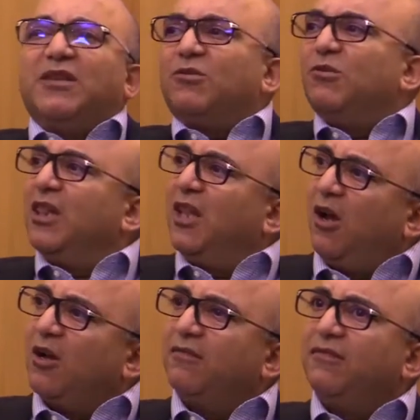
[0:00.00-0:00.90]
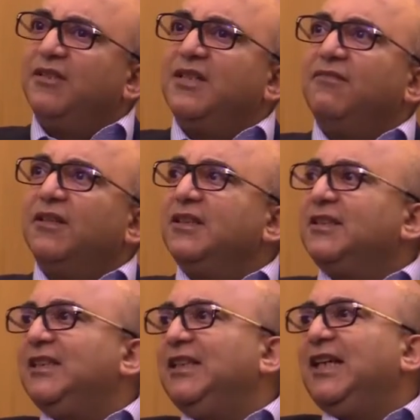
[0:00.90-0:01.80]
went through a lot of
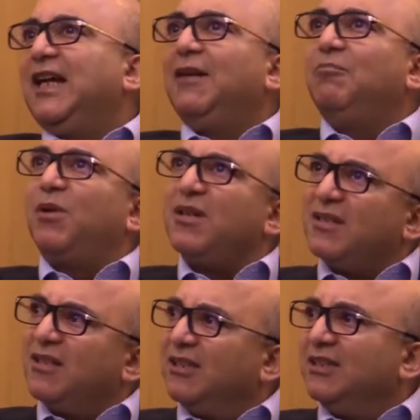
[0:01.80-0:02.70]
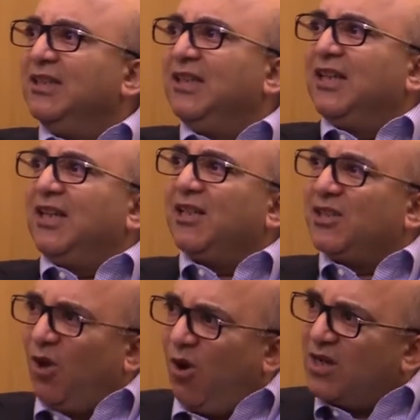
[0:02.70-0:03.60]
difficulty and personal
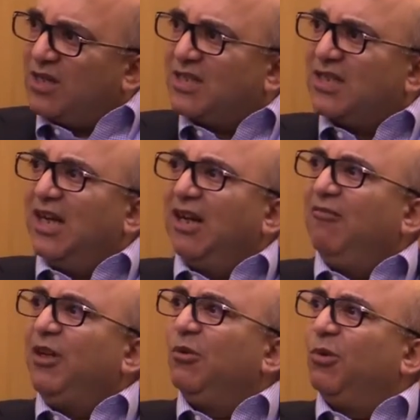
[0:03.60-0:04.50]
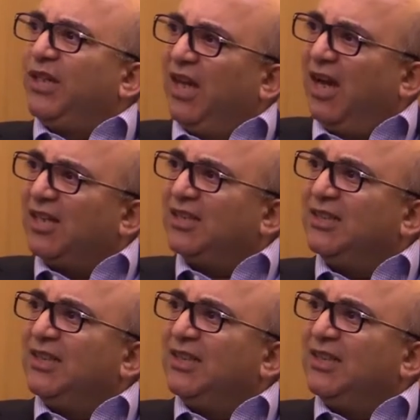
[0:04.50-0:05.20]
assaults when you were young.